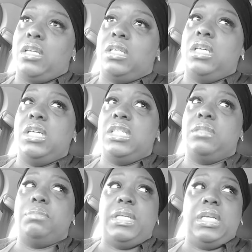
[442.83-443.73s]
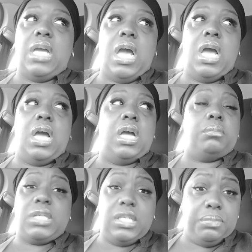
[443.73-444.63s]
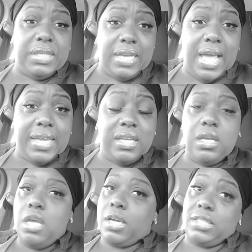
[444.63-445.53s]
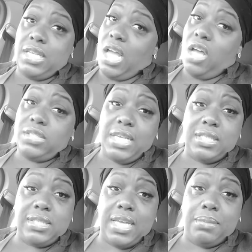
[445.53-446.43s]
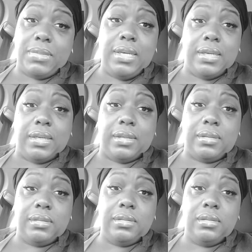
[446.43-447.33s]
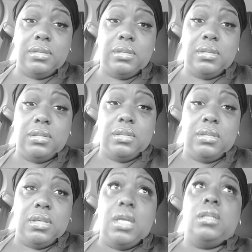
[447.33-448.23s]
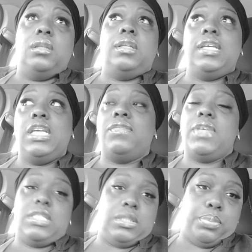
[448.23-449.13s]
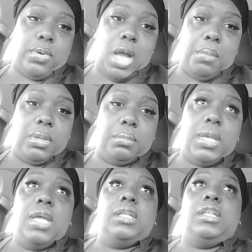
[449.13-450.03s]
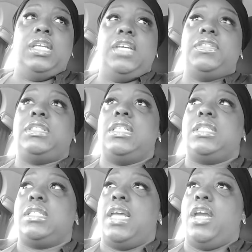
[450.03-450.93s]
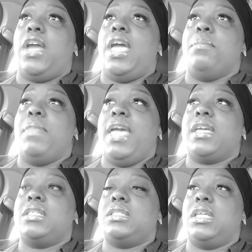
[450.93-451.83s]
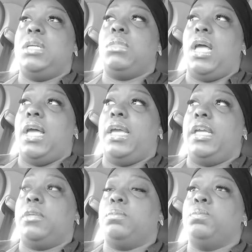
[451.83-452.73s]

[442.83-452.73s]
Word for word: couldn't be uh, couldn't be lying because they all say the same thing. Liv is the problem. Liv sits there and make it seem like